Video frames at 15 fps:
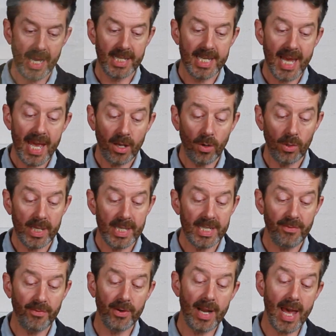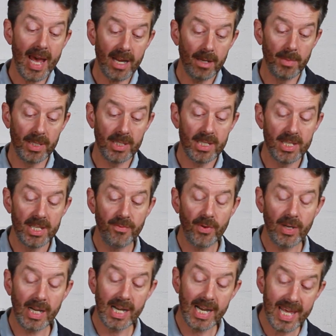I take all the different elements, the
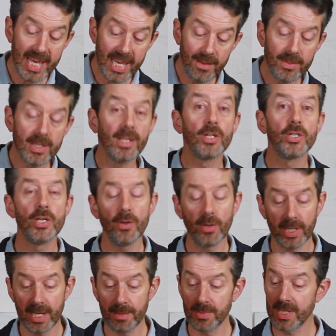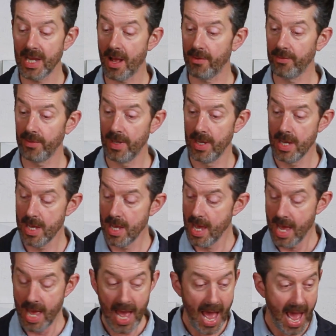different leaves and the toucan himself,
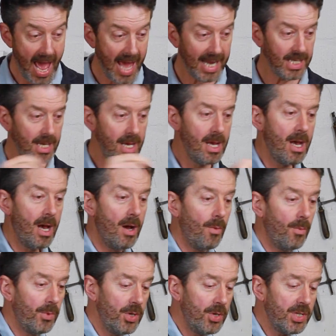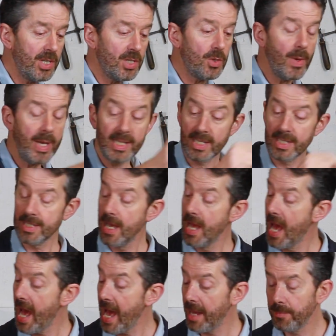and using tweezers,
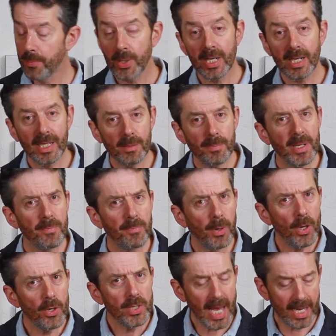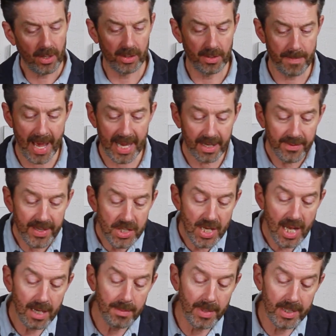I'm putting a little bit of blue tack on the back of each
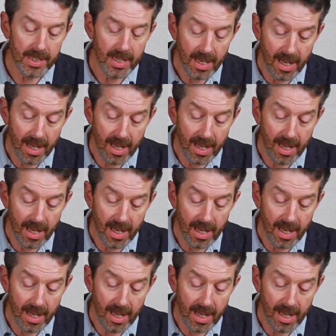element.